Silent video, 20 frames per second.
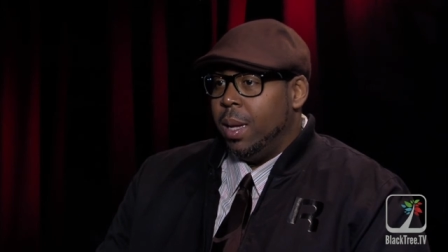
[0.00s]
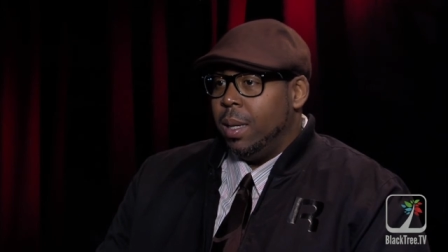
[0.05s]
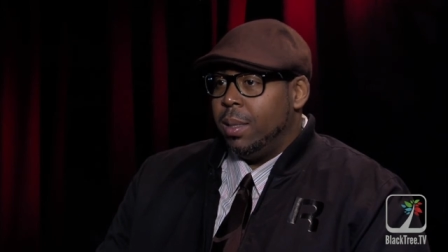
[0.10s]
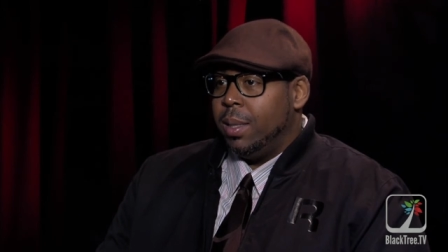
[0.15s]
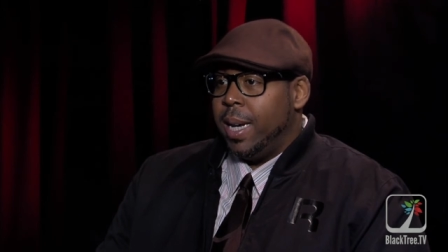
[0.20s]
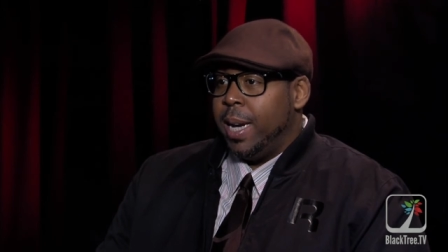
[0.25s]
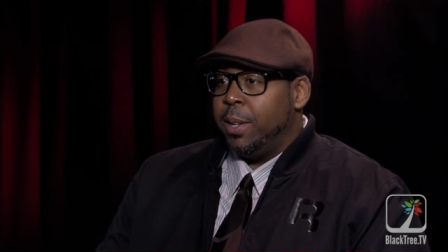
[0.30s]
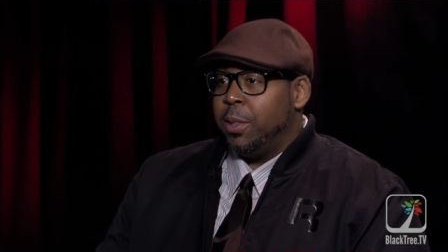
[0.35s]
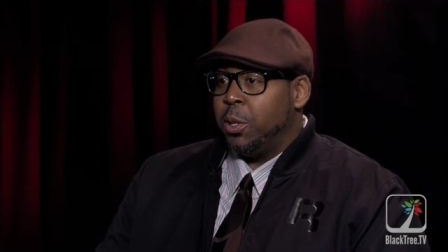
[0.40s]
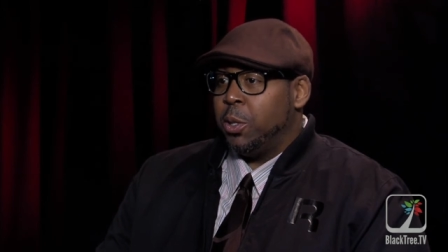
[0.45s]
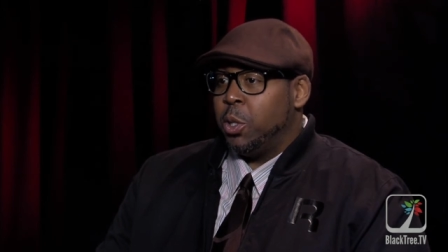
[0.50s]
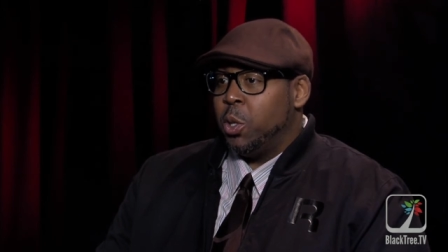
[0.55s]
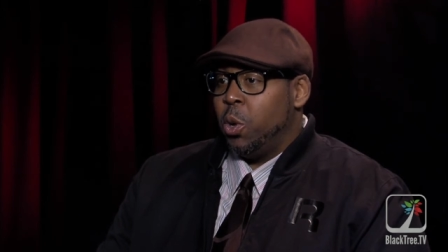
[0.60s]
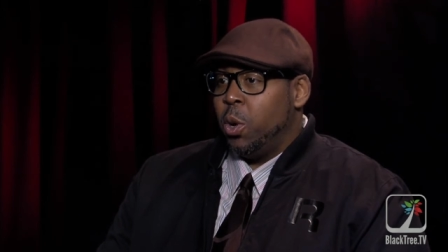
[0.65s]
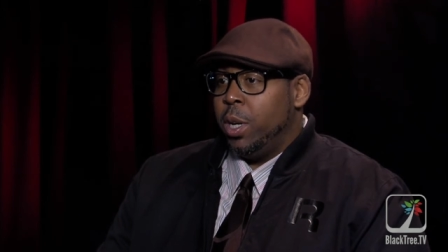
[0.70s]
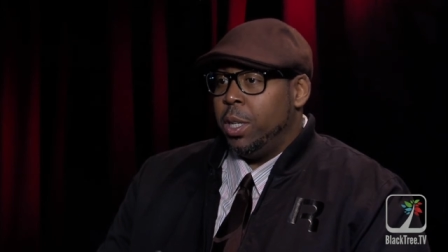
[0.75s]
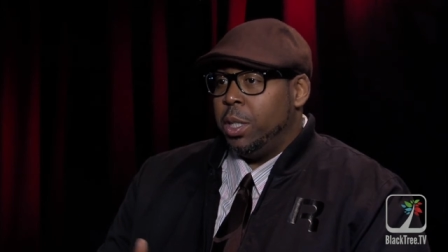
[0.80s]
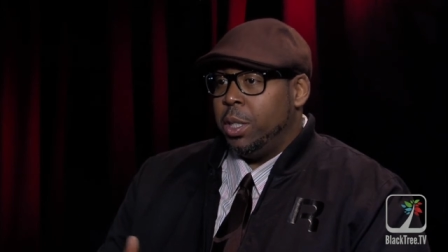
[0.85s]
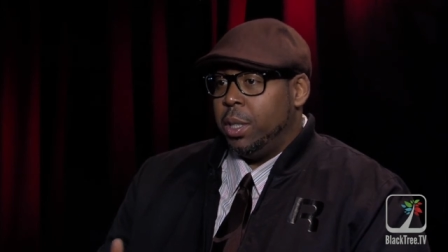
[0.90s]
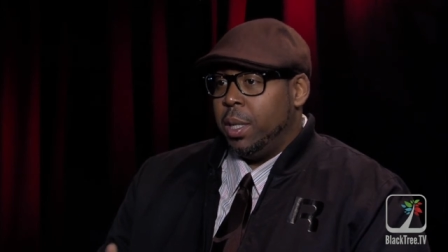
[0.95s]
take the
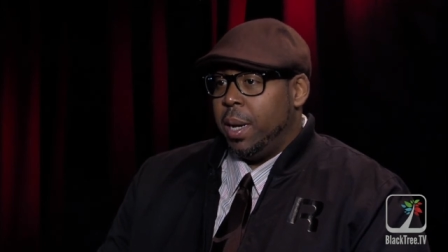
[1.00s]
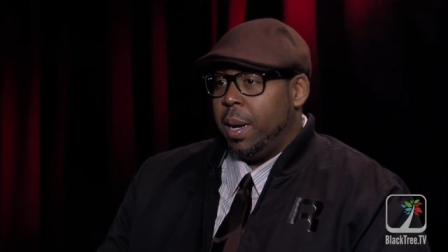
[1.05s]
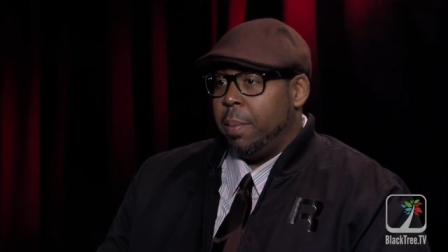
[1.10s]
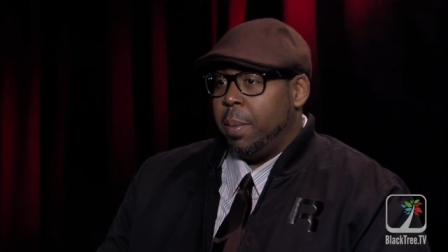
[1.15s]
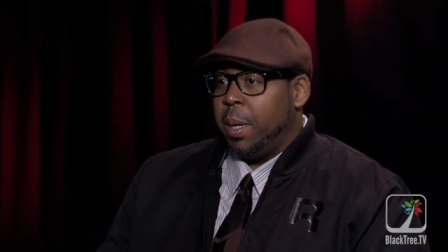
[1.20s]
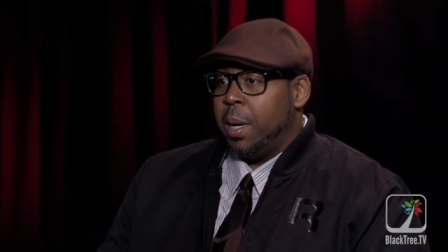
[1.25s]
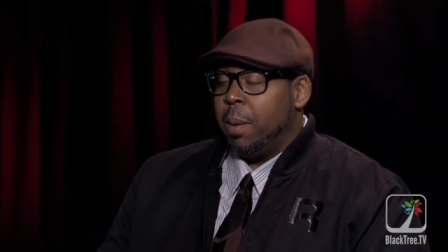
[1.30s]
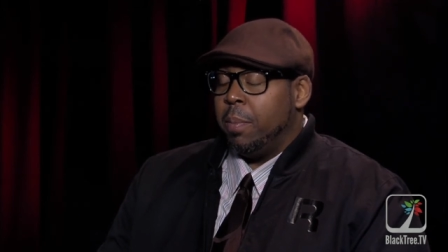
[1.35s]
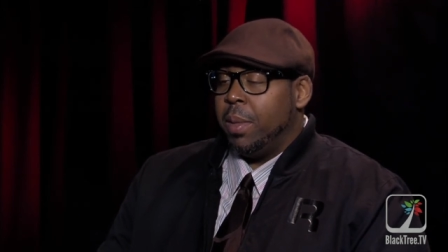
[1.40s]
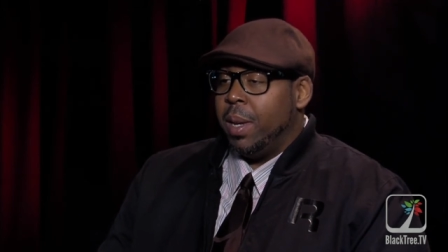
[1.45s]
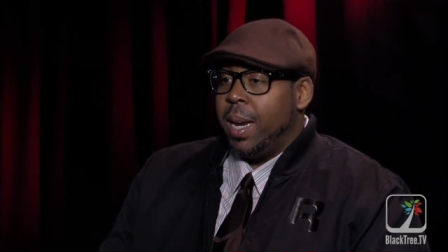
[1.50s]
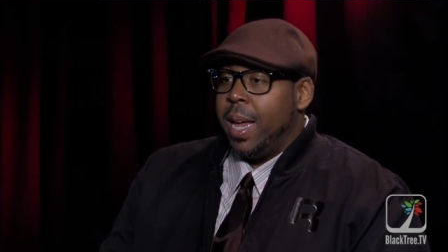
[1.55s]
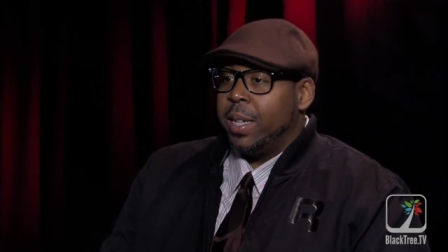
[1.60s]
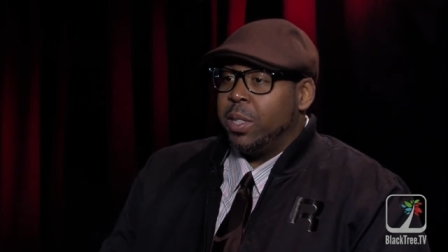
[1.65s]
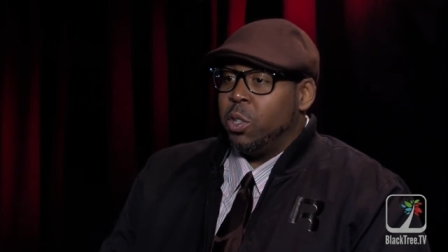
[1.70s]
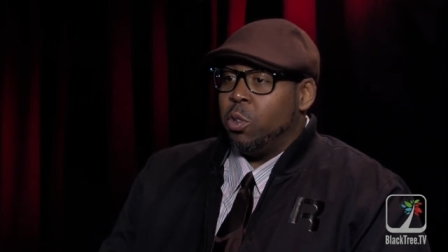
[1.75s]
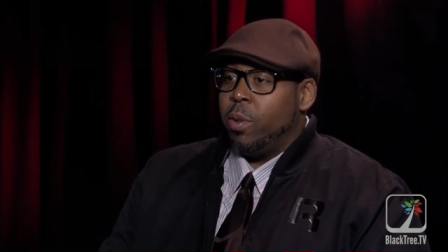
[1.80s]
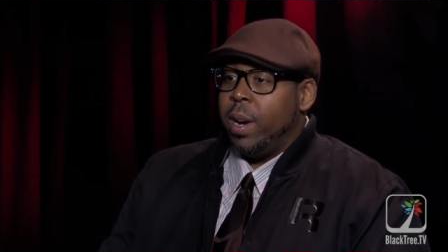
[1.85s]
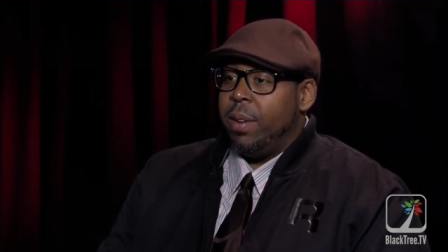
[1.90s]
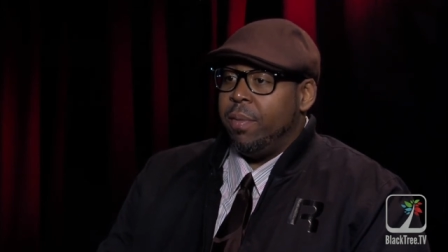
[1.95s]
torch and become the
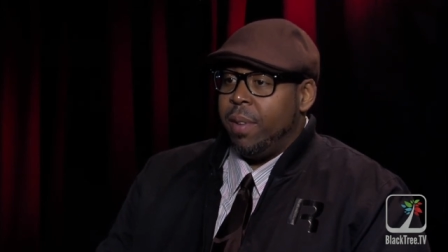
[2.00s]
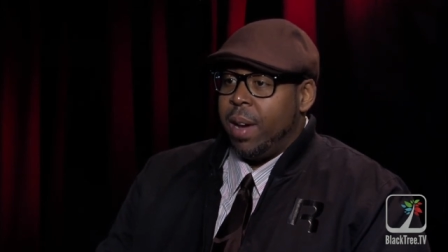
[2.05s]
next great